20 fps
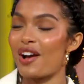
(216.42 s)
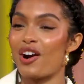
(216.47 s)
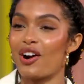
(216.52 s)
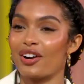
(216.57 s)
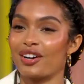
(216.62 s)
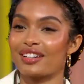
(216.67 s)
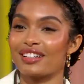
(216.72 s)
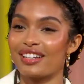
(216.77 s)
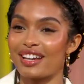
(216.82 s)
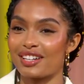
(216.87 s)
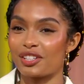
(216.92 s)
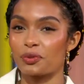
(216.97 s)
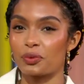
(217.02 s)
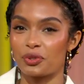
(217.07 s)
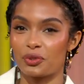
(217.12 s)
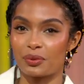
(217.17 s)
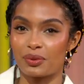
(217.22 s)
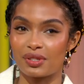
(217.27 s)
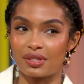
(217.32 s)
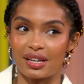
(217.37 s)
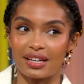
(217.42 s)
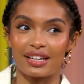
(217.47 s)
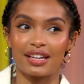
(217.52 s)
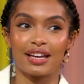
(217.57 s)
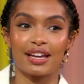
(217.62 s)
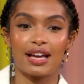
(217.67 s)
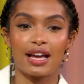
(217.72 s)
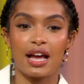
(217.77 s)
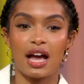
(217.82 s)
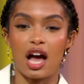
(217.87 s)
hard yes, which was like,
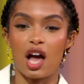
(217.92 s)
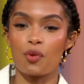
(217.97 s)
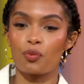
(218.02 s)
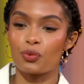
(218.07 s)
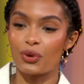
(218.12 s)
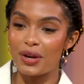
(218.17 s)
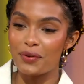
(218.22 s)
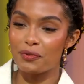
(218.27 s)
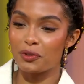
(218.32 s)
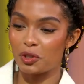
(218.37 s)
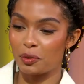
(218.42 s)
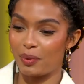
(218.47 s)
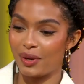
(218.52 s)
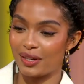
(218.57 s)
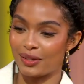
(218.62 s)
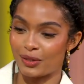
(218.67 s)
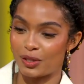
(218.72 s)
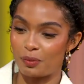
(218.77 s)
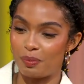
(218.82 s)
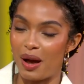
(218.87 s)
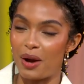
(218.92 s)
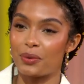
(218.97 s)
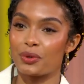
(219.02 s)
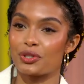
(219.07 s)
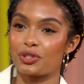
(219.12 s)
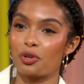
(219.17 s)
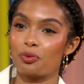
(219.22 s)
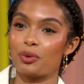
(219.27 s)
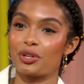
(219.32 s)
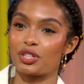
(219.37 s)
I'm grateful to be in a spot with
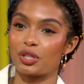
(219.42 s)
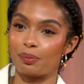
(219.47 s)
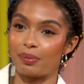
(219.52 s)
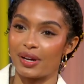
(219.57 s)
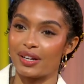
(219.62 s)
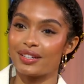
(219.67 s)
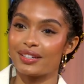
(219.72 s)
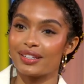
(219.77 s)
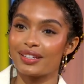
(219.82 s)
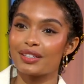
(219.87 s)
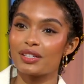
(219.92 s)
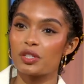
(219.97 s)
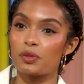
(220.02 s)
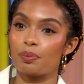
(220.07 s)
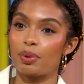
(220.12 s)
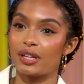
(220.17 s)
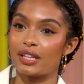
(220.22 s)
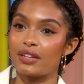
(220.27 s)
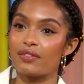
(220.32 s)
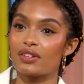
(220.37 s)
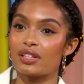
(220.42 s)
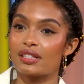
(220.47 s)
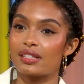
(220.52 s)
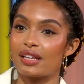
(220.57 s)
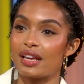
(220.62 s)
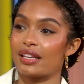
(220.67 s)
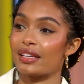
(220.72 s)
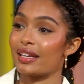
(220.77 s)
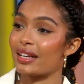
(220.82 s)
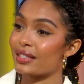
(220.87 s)
so much abundance, but even mm.
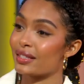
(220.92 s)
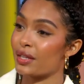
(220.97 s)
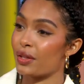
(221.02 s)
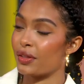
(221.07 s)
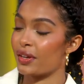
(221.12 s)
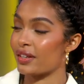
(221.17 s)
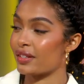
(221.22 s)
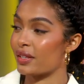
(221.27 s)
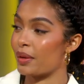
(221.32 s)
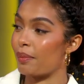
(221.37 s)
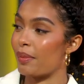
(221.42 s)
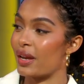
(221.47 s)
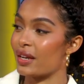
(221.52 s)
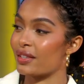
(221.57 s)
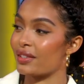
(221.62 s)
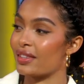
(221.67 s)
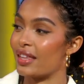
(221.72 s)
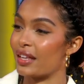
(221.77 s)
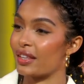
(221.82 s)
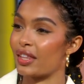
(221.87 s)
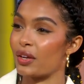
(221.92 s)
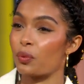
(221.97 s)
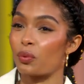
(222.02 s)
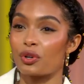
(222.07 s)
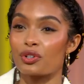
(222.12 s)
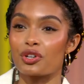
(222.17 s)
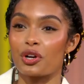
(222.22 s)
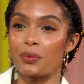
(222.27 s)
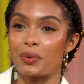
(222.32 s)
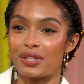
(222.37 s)
saying yes to things that meant that they
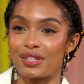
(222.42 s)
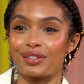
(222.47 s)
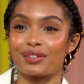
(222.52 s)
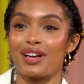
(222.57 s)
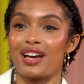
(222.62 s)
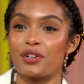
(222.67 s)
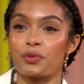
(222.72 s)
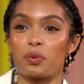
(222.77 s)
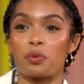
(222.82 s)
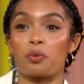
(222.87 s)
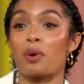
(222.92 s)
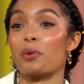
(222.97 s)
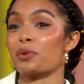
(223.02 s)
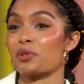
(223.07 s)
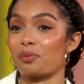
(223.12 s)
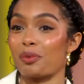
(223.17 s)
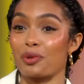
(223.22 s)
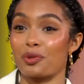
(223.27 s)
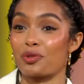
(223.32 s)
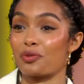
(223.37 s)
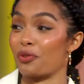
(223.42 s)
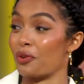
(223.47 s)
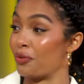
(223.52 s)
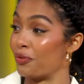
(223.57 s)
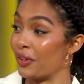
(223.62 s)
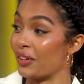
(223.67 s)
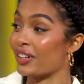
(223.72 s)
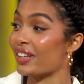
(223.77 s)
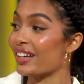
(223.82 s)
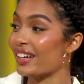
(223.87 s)
weren't always aligned with what was most
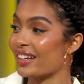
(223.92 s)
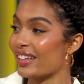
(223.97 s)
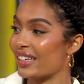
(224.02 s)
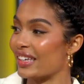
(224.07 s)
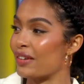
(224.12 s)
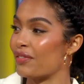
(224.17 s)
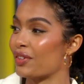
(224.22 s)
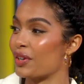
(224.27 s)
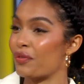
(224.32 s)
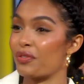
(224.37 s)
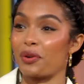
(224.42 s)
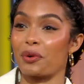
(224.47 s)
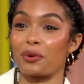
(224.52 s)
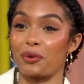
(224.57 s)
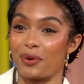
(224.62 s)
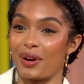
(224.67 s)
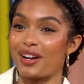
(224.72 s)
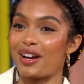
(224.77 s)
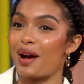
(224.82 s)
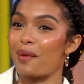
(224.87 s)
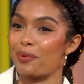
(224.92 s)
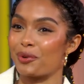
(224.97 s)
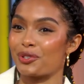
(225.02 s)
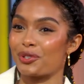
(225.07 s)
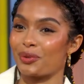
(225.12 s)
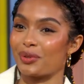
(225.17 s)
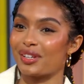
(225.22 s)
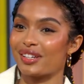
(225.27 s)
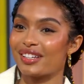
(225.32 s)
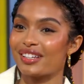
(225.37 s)
fulfilling, even if they were great
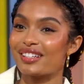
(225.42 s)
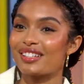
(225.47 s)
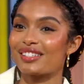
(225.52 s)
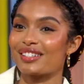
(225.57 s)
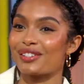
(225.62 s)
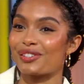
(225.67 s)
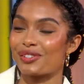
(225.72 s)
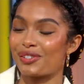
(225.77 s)
opportunities. And